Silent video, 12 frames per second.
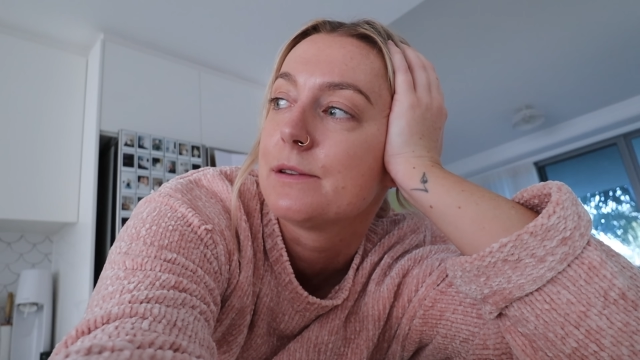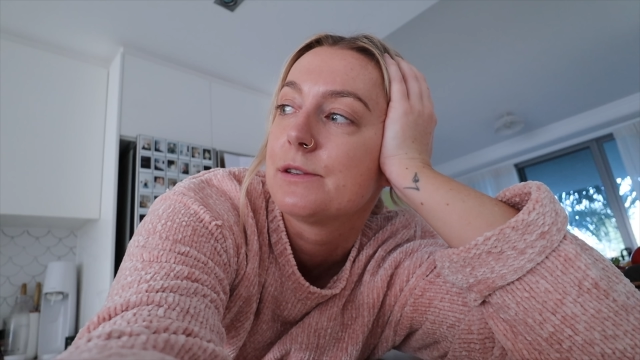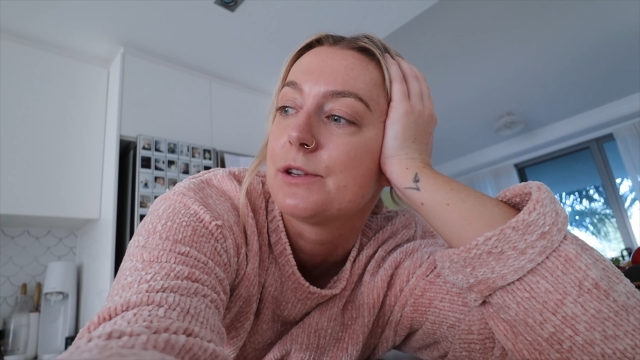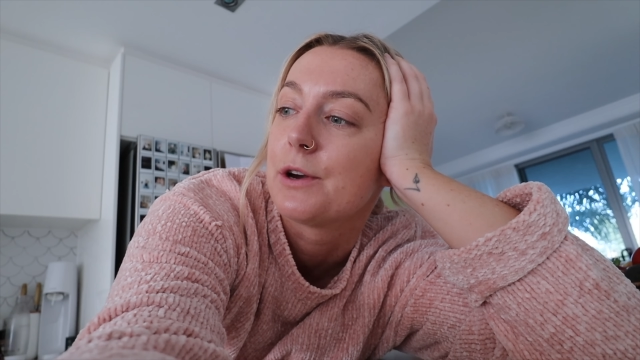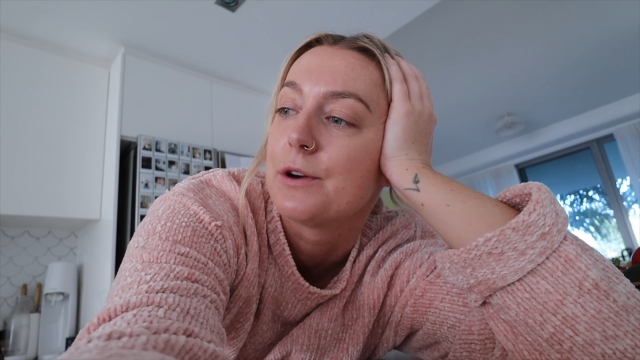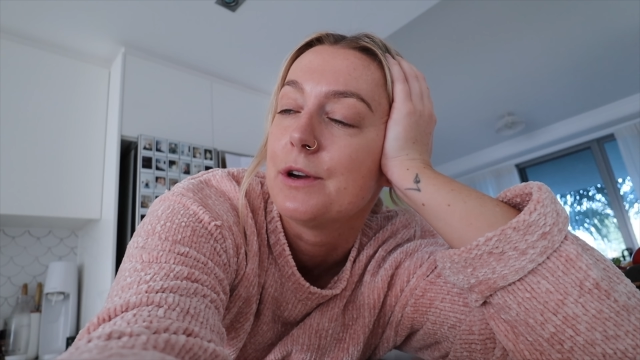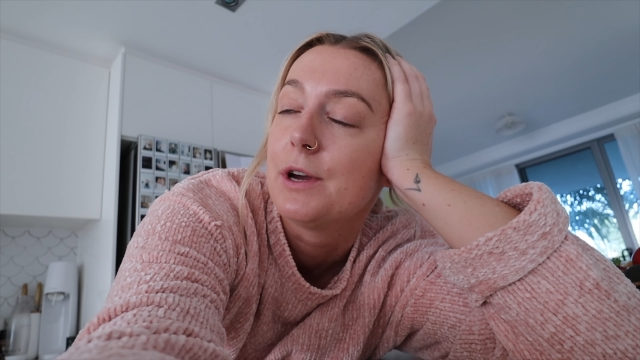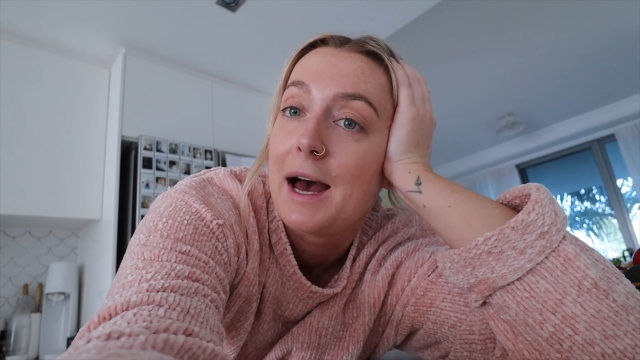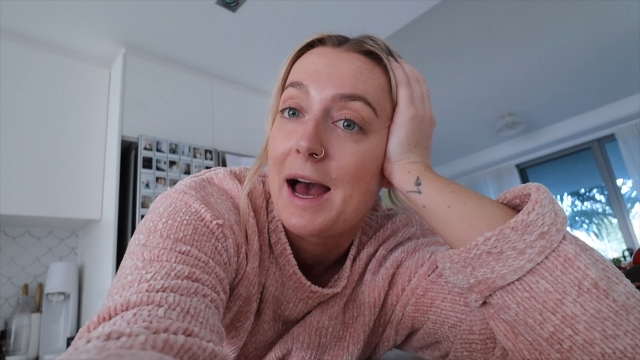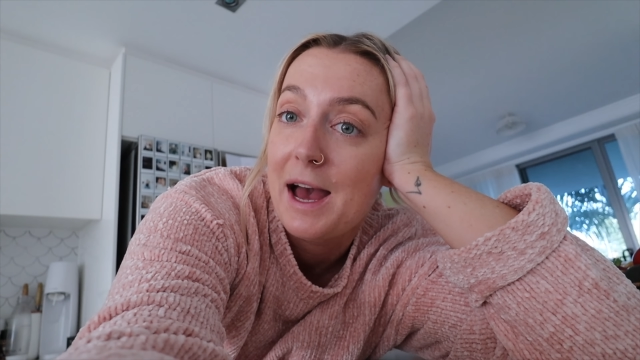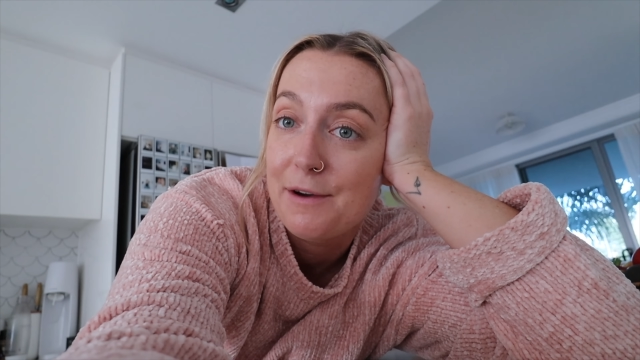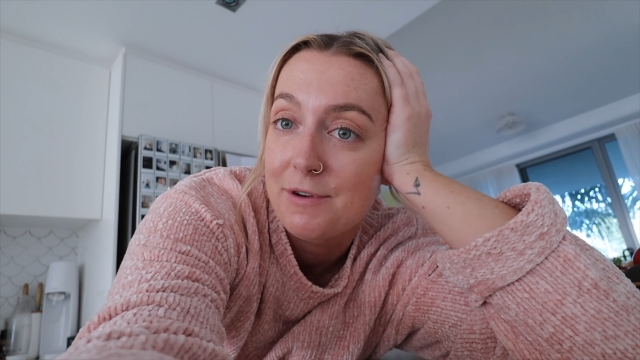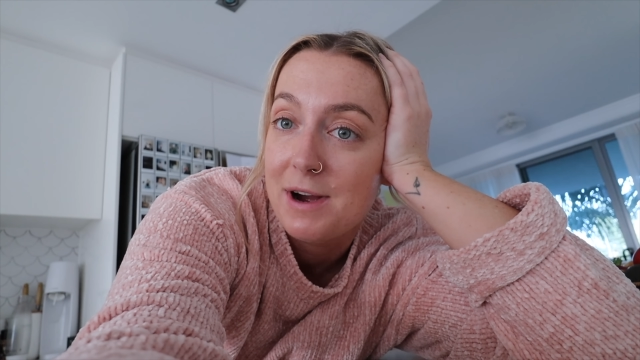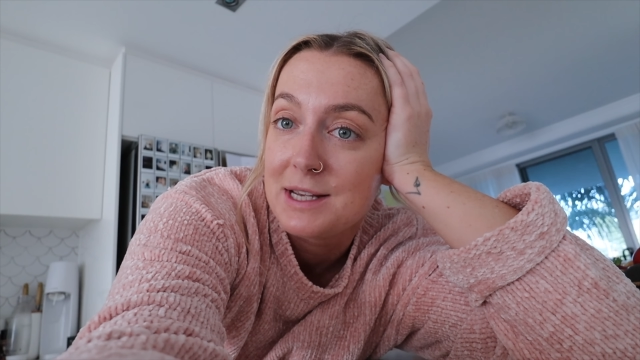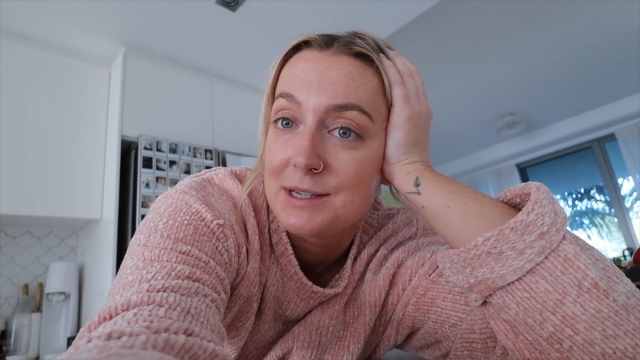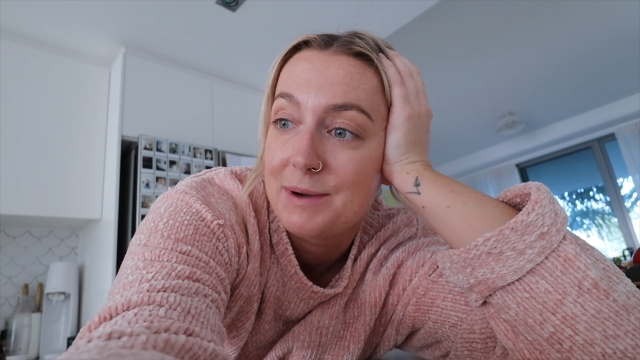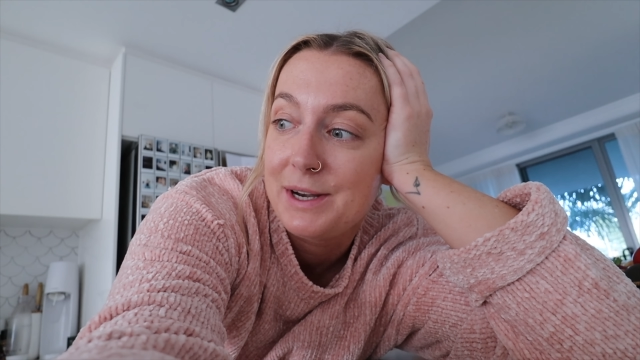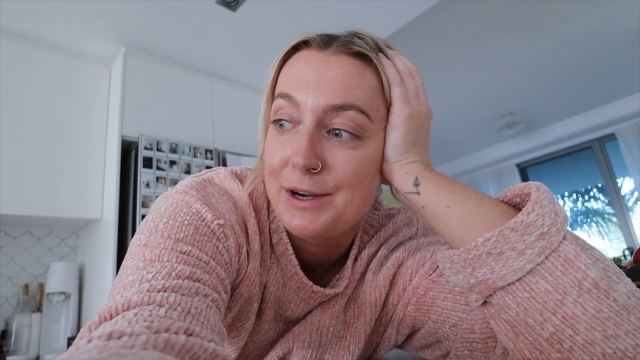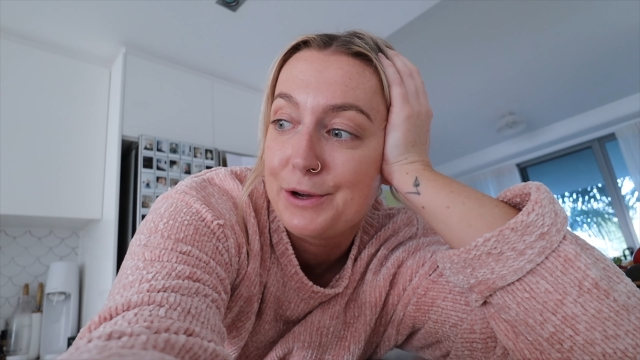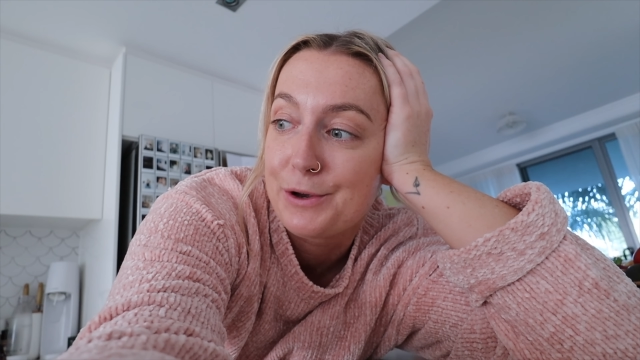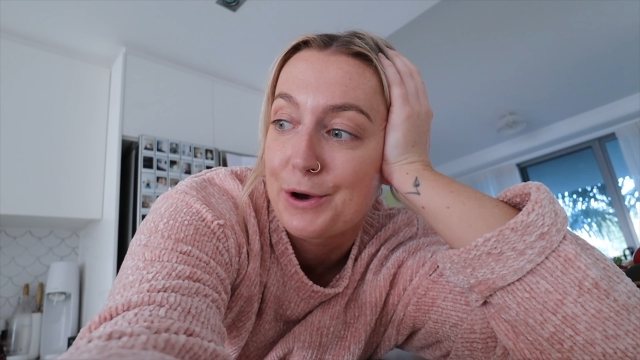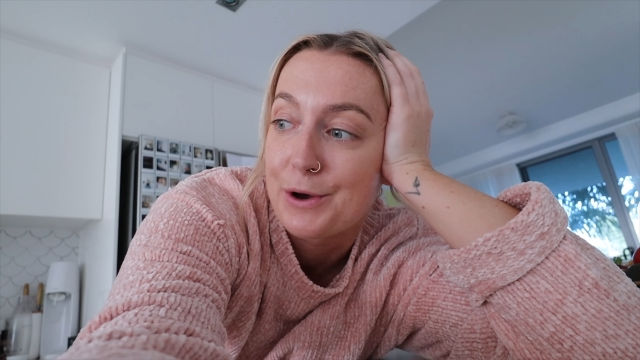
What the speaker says: So I have rice ready to go,